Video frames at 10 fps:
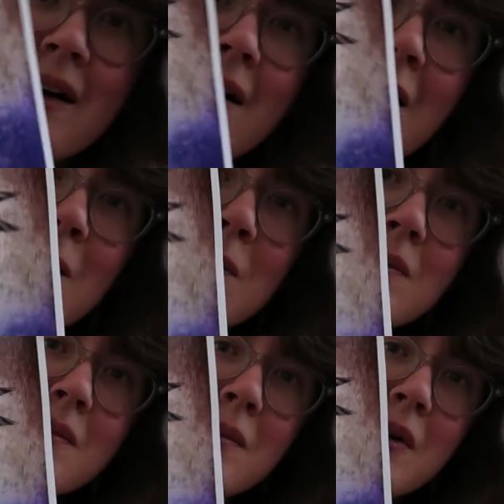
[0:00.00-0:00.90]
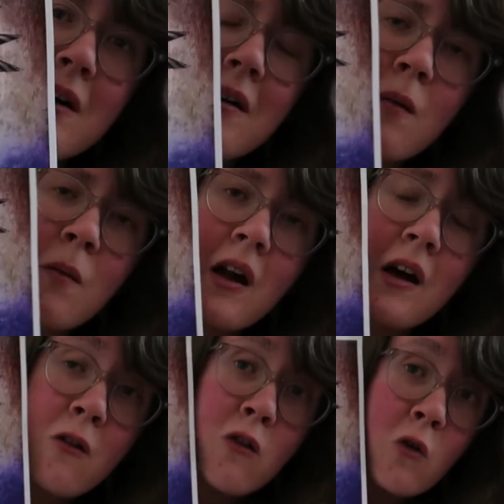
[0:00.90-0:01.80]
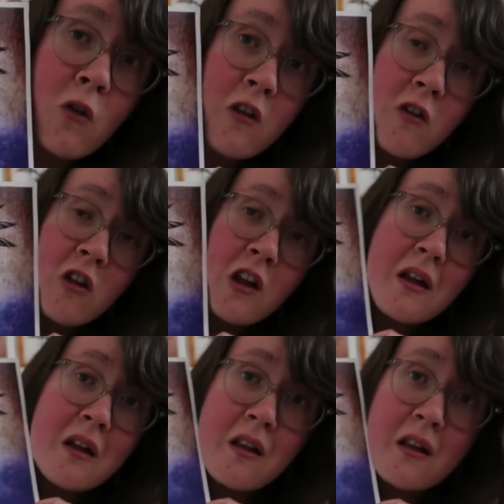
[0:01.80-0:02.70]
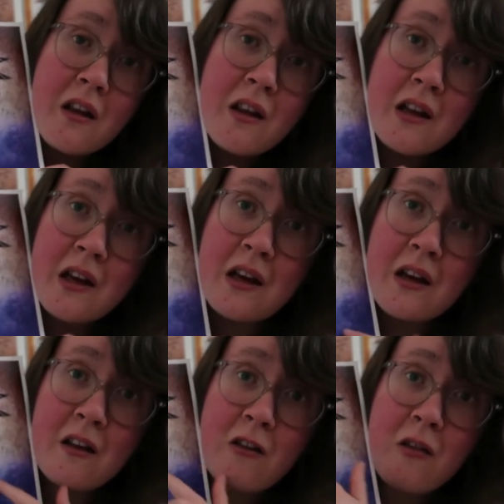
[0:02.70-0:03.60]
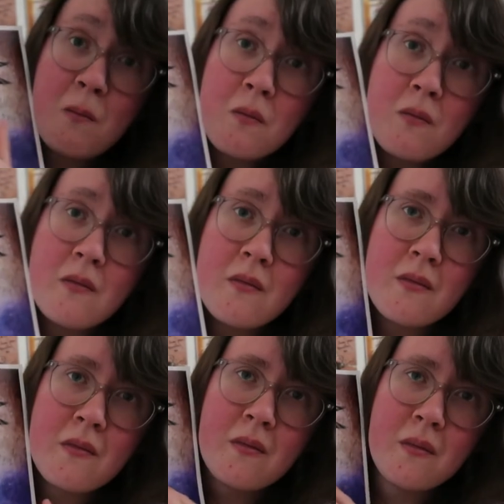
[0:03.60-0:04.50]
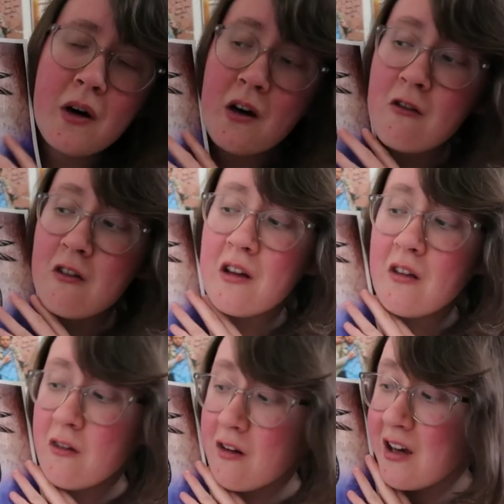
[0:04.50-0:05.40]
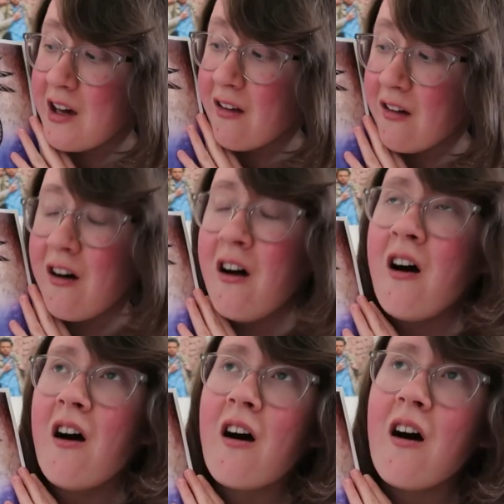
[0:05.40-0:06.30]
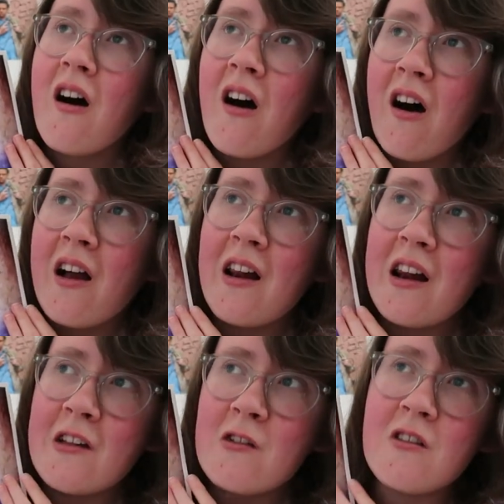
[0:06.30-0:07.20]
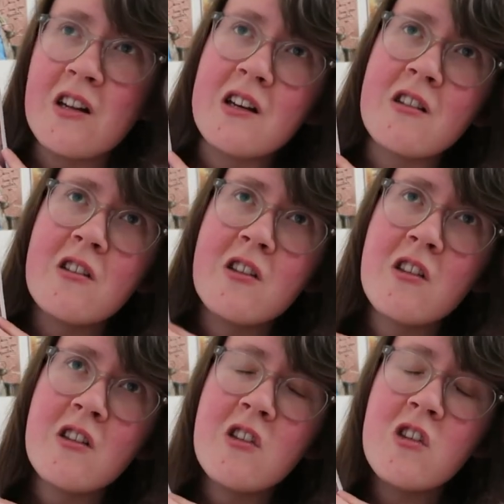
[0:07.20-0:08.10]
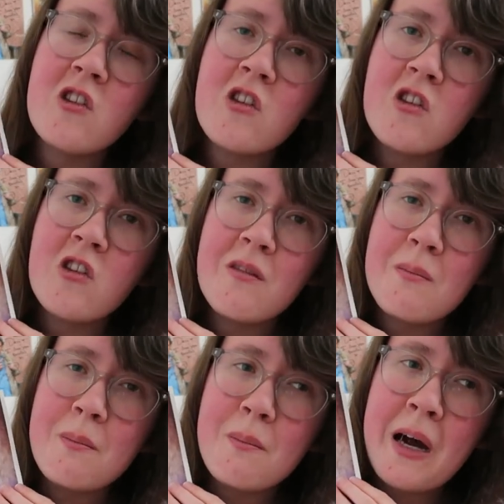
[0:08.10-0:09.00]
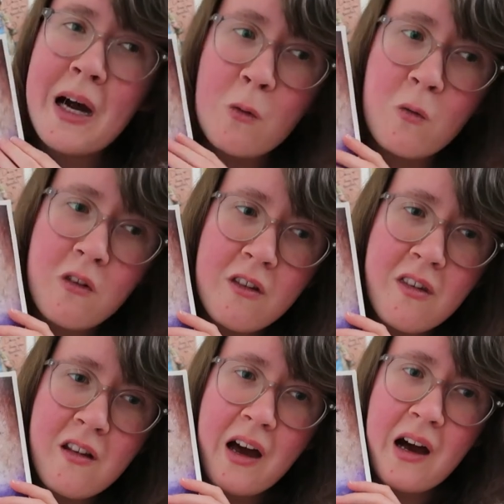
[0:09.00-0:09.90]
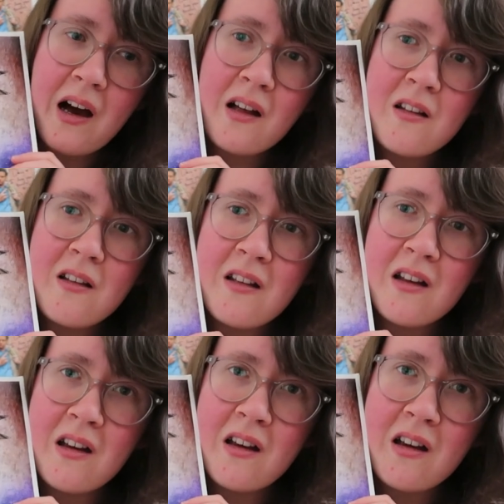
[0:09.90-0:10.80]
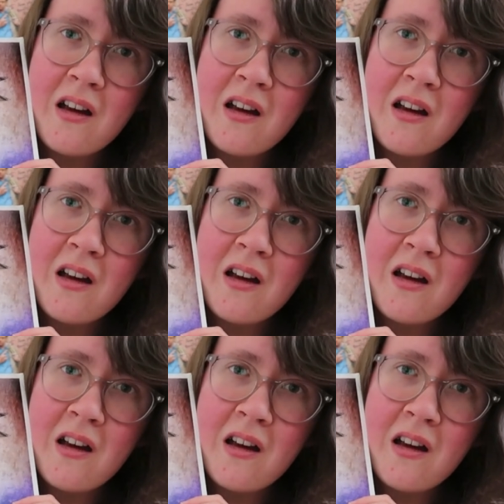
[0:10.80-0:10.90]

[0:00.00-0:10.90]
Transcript: um, but when I saw that she did the, she merged these two together, I literally pounced at the